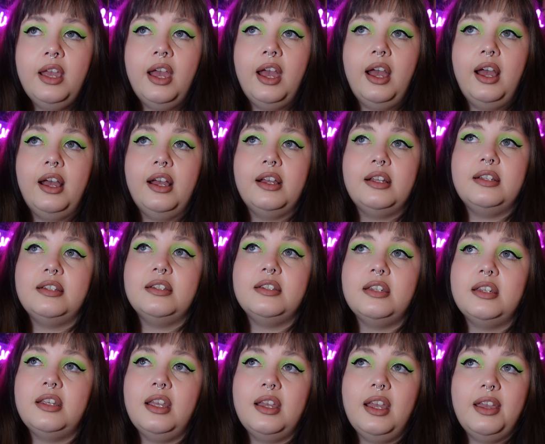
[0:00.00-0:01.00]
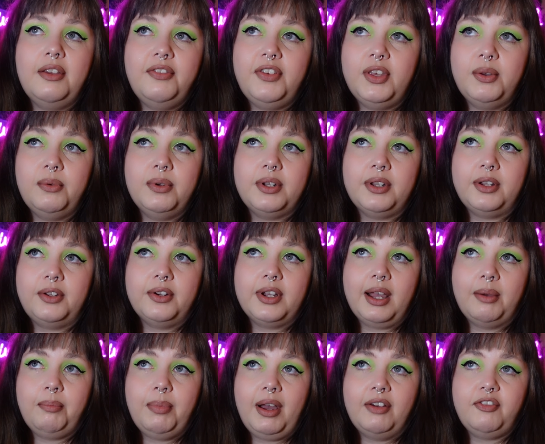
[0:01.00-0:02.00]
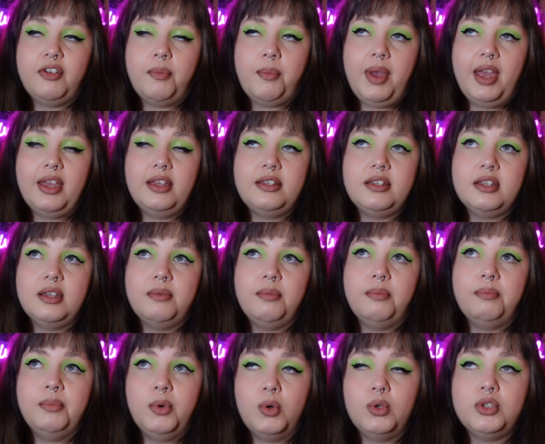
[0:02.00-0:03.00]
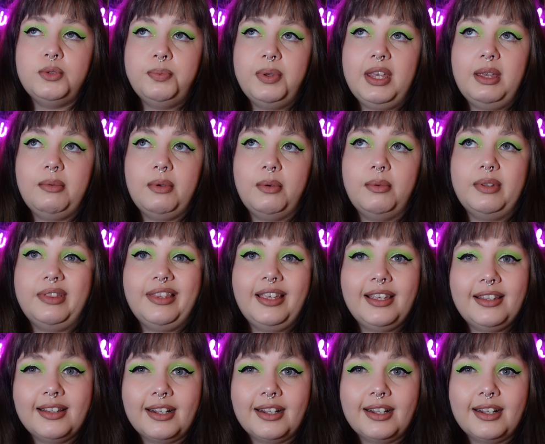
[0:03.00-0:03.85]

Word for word: and if you were to look at Baphomet, most people would think